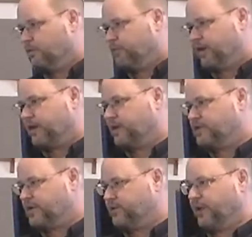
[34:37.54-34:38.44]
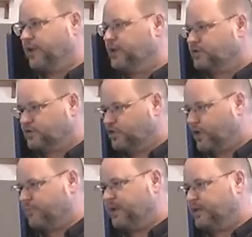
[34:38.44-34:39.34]
because he really screwed
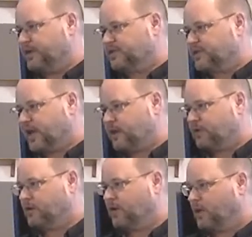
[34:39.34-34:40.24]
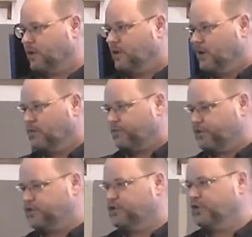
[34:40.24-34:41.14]
up big this time. And, and for
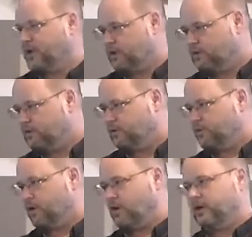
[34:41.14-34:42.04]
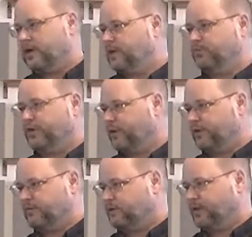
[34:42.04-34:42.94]
Judah, uh, he blew
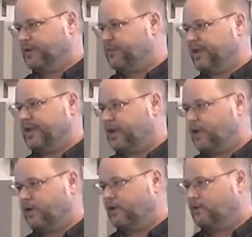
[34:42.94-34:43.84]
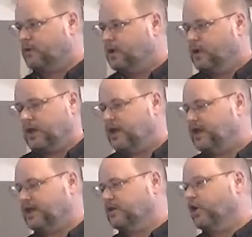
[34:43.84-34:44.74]
it really big here. And he
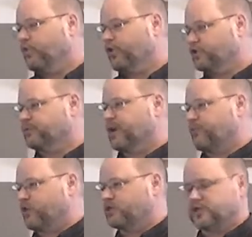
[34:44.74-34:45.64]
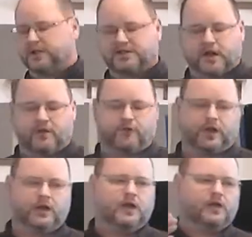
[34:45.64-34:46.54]
didn't go person by person. He's
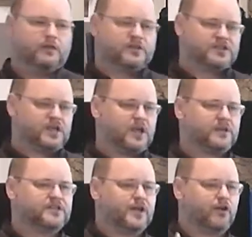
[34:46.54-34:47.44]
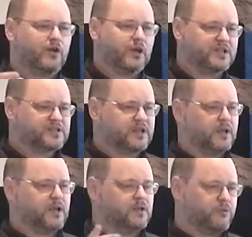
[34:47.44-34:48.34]
covering the sins that are
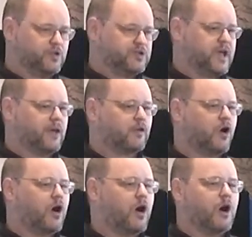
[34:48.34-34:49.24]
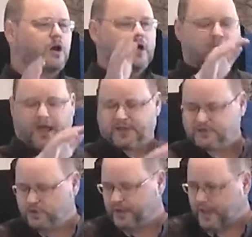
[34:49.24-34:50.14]
listed in the Mosaic Law, and
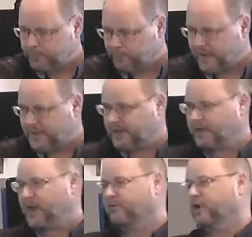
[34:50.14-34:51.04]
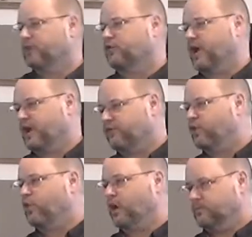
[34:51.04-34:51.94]
he's doing a blanket covering for
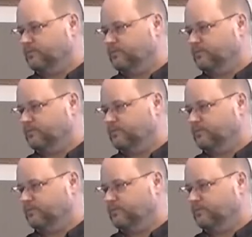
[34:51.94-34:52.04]
everyone.